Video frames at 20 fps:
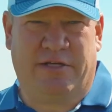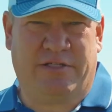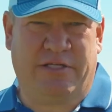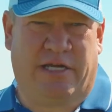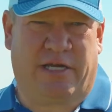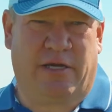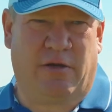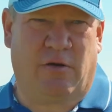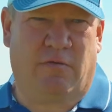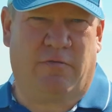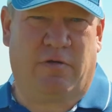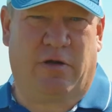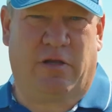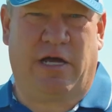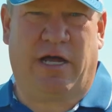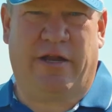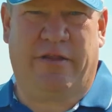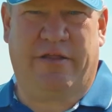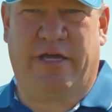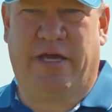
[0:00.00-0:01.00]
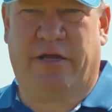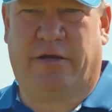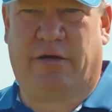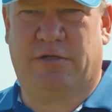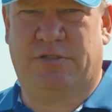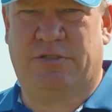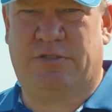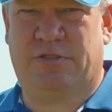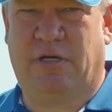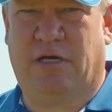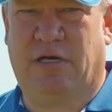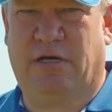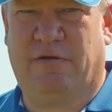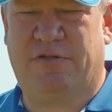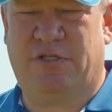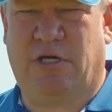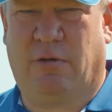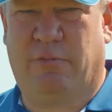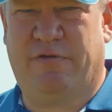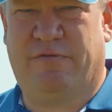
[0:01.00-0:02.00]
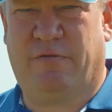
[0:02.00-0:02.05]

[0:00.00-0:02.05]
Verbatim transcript: of taking over a lot of the acres of Shelby